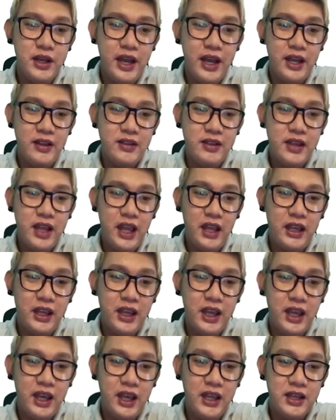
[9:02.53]
and take
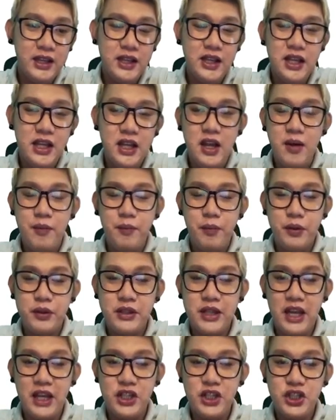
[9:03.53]
in
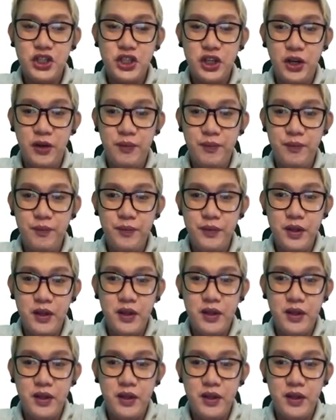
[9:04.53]
potassium